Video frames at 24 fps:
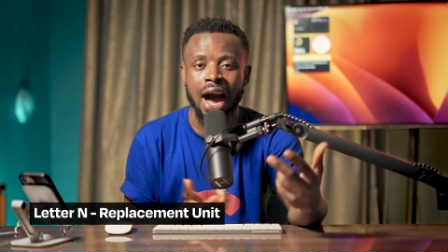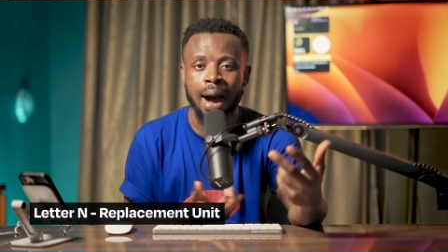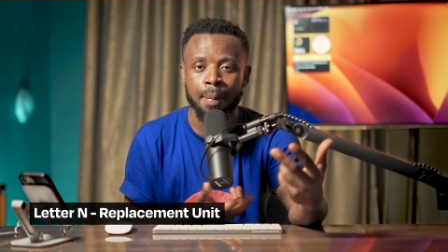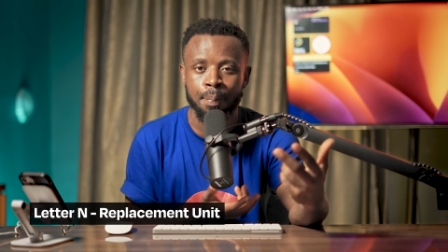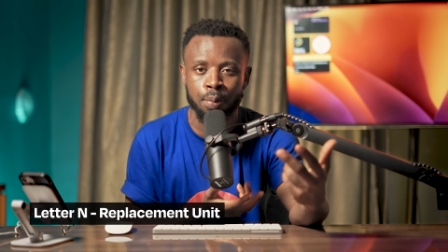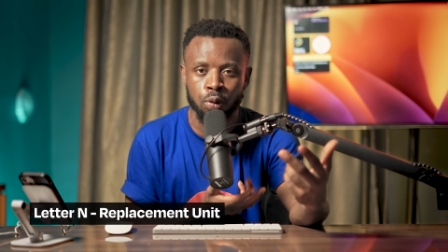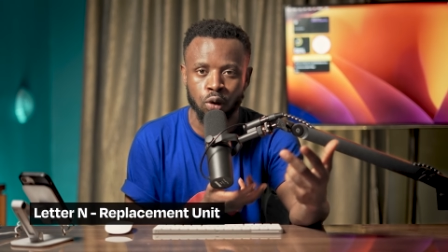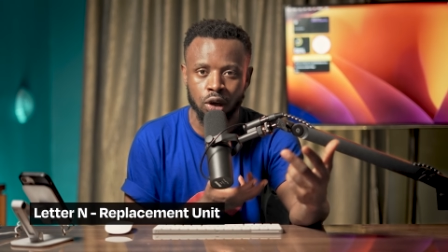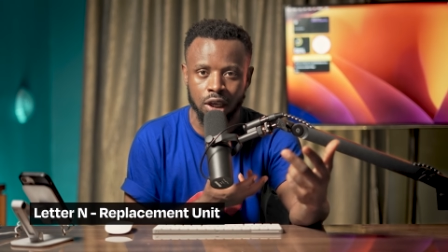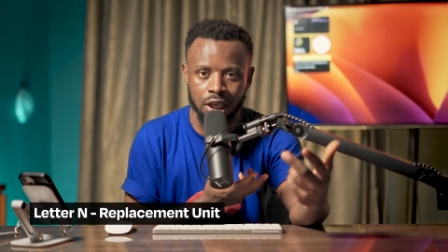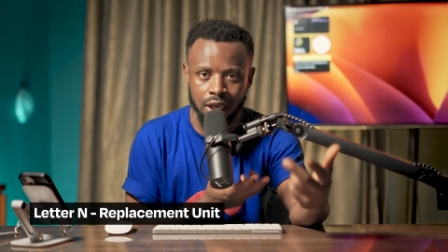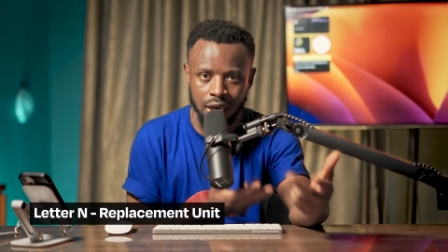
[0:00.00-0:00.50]

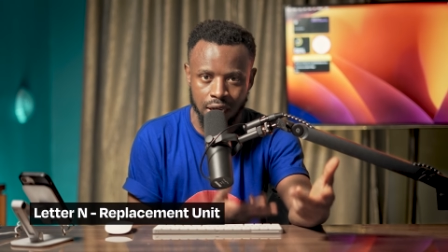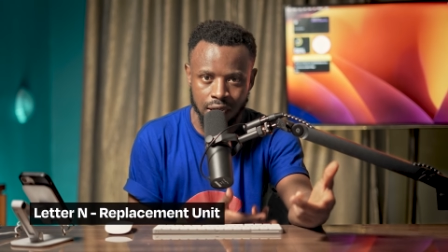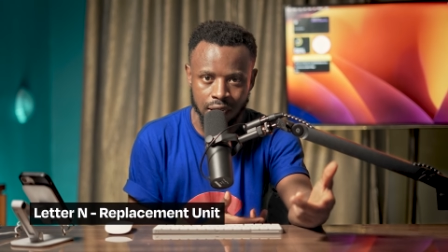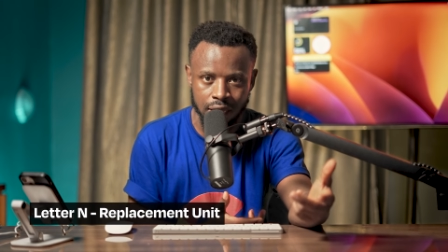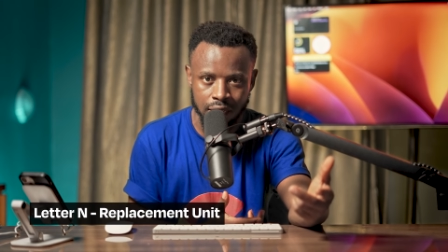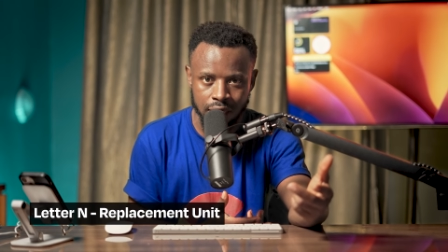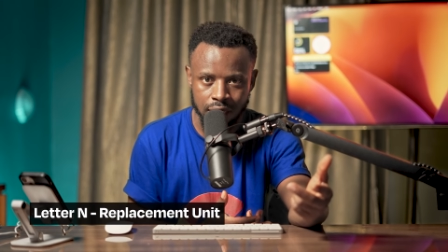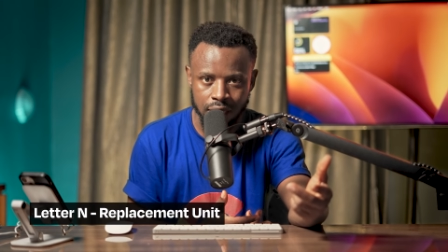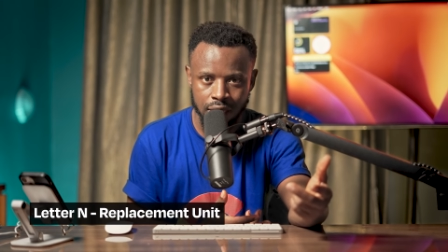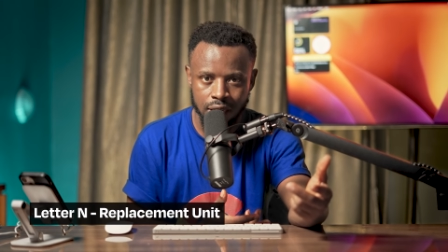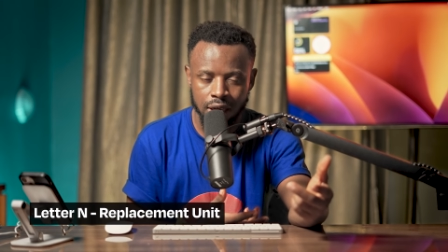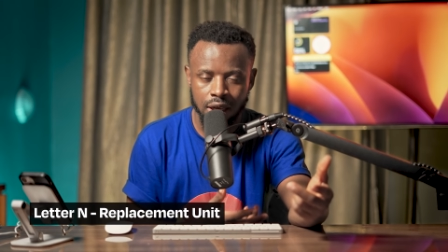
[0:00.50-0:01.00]
Apple Care,
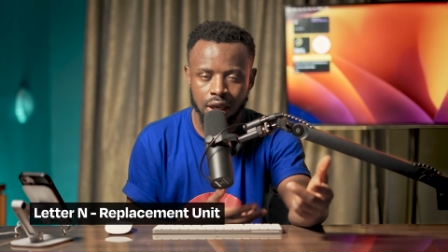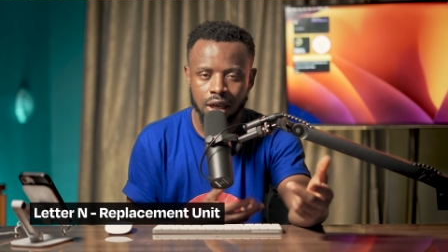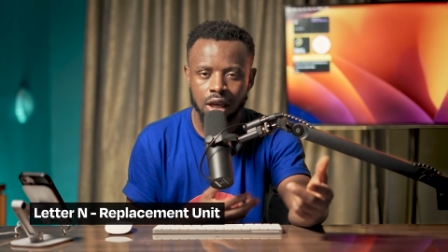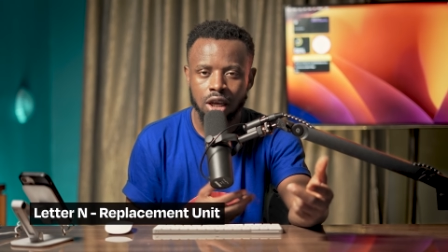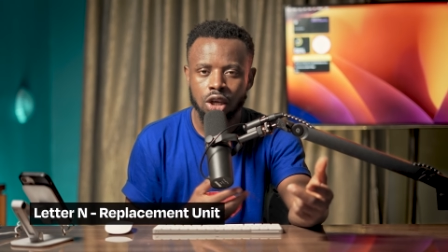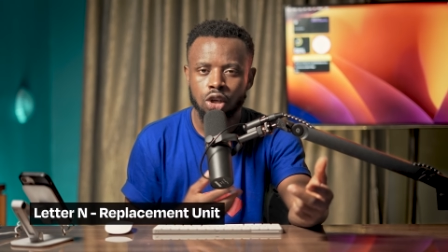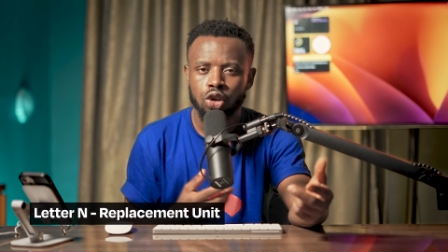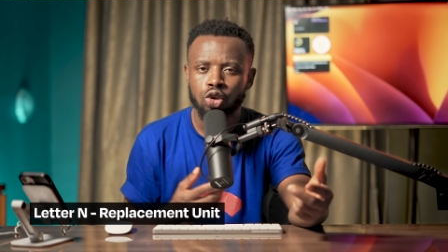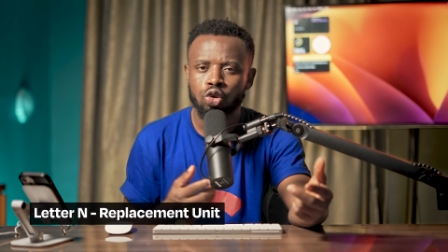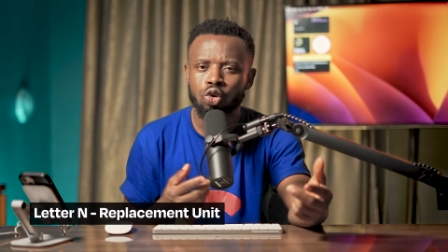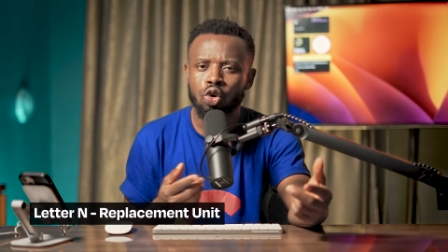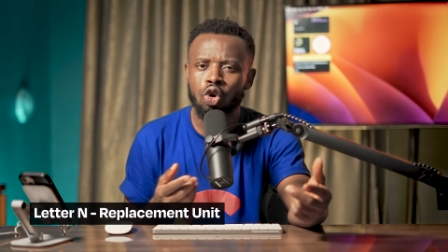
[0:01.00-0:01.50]

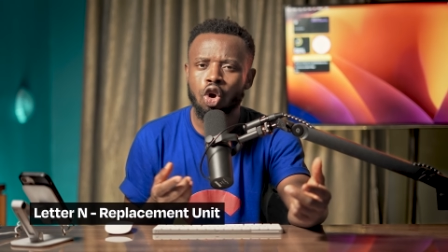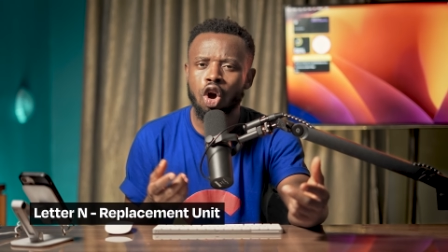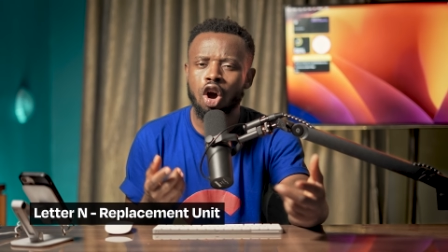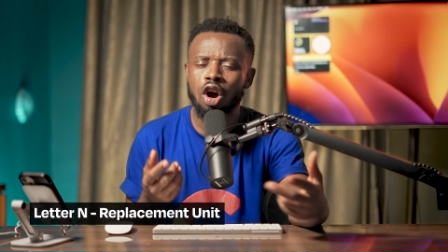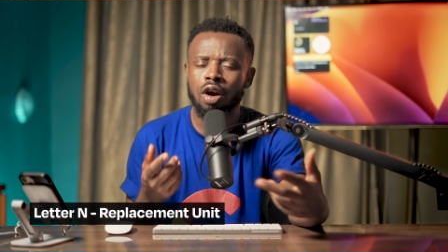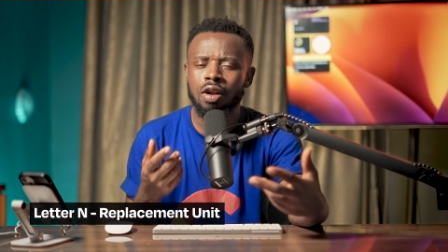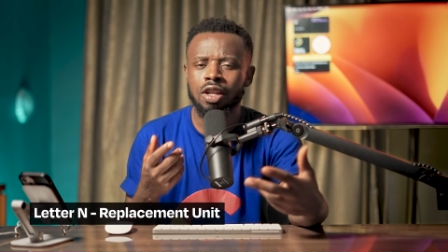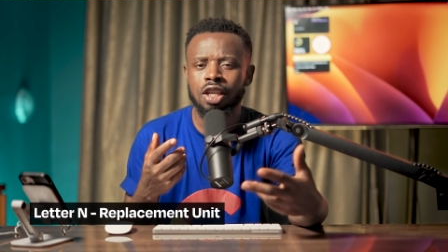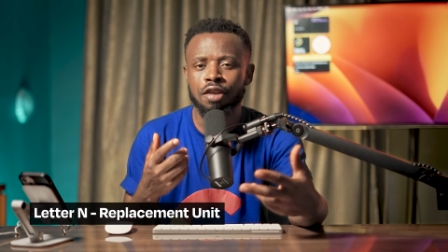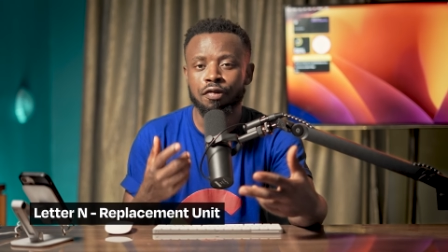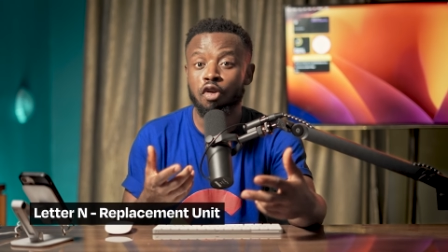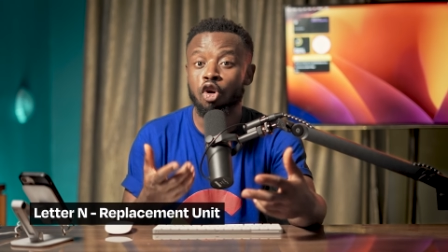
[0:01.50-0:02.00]
you
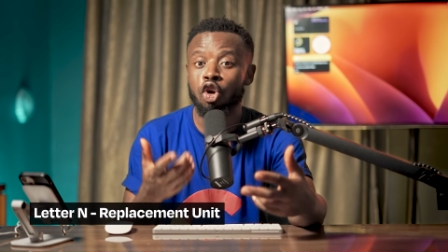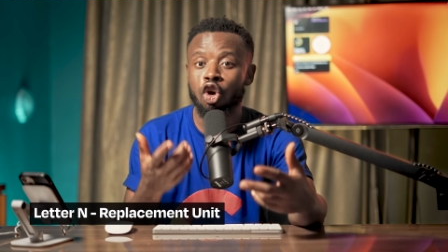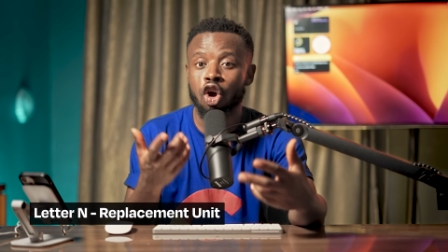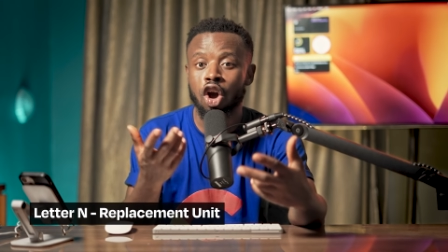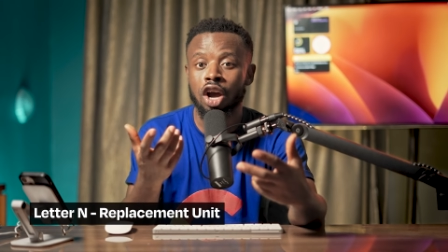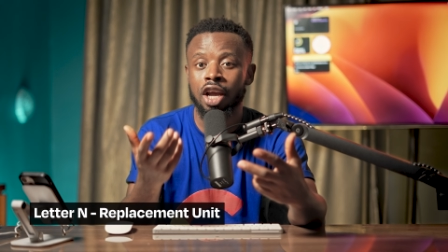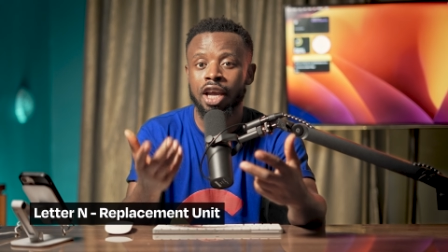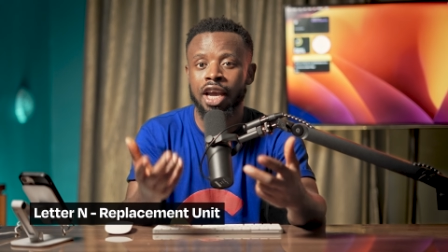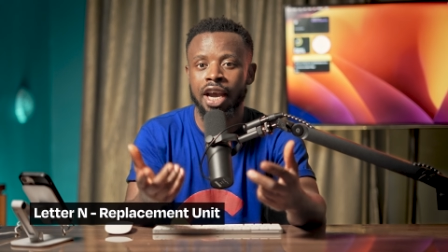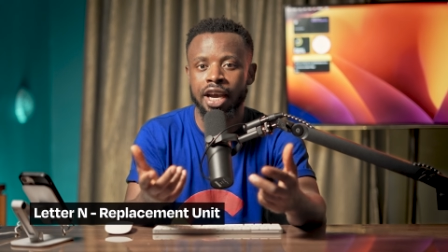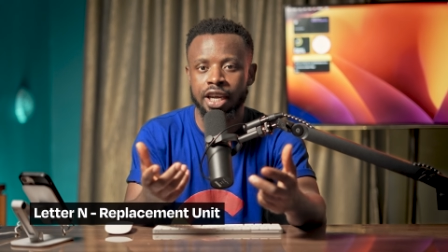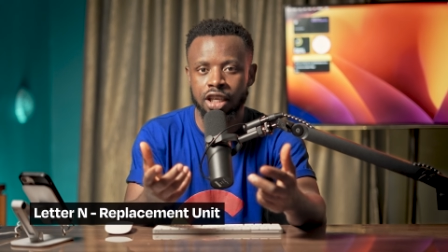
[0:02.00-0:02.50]
can't the phone
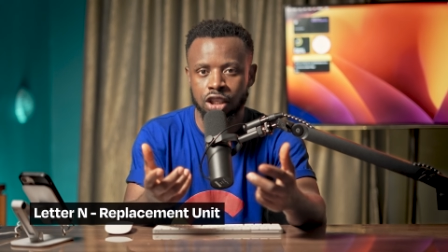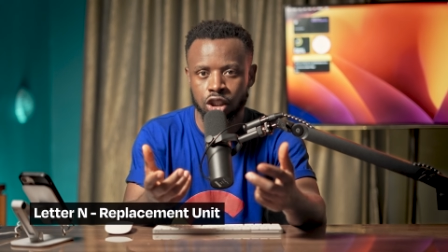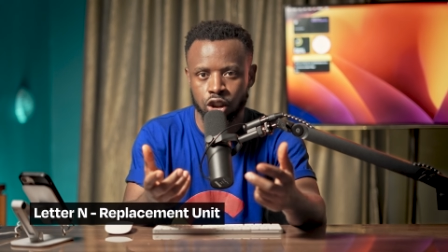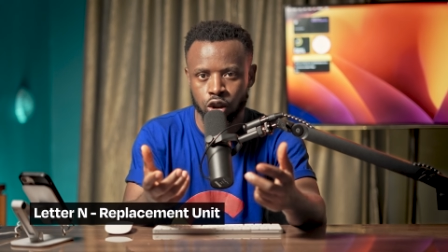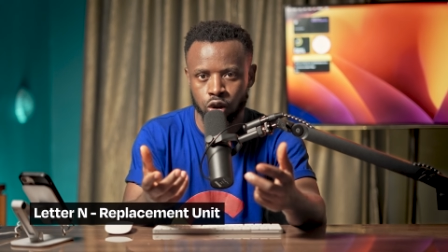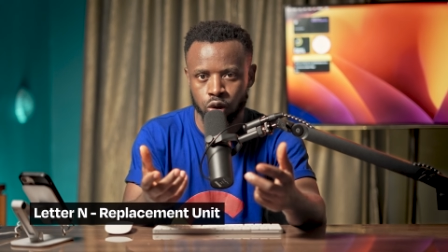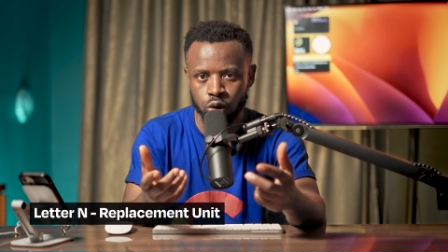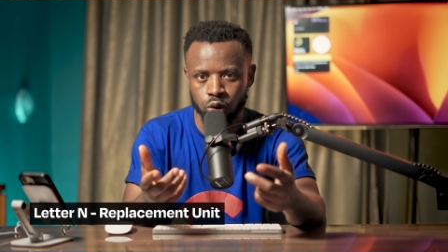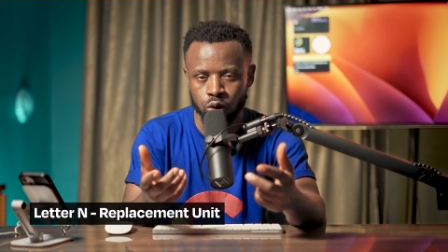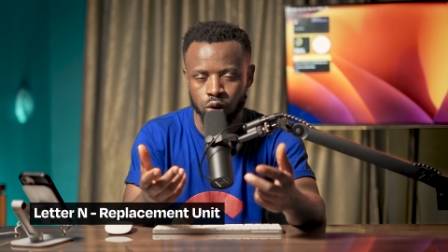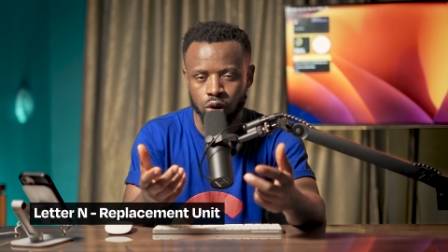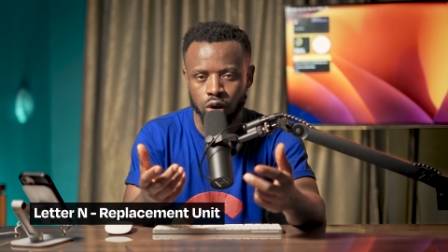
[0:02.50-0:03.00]
can't get
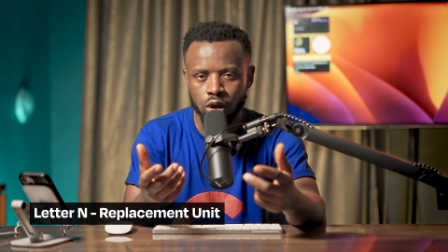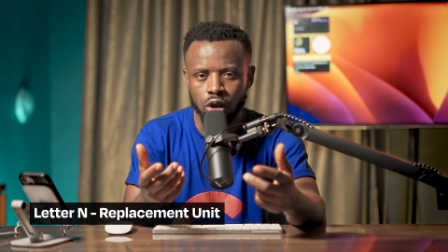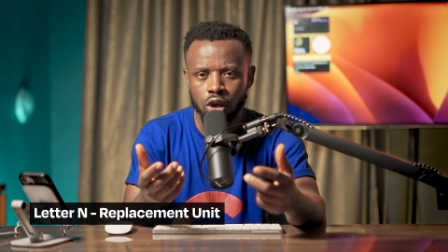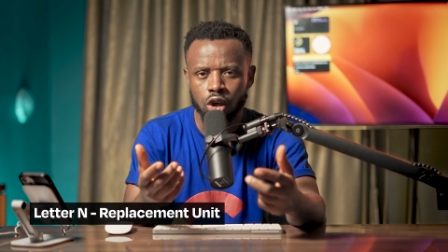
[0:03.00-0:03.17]
issue.